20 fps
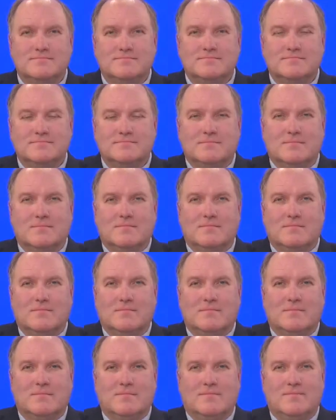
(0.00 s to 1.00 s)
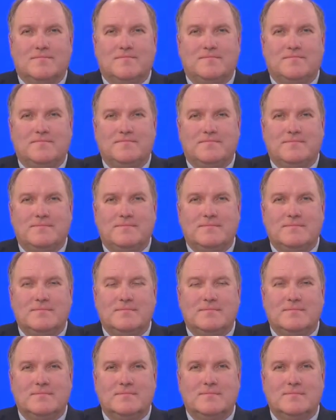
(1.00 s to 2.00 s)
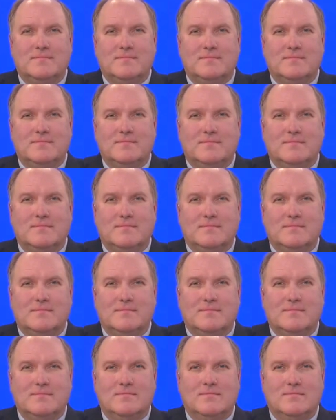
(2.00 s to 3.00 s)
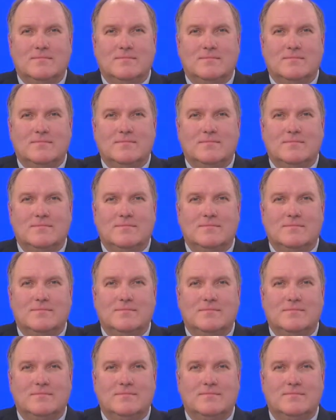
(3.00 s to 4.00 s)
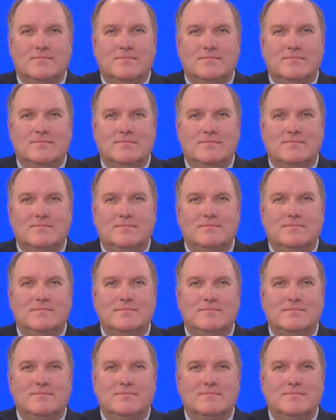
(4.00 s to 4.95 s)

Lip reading: The person shown says nothing.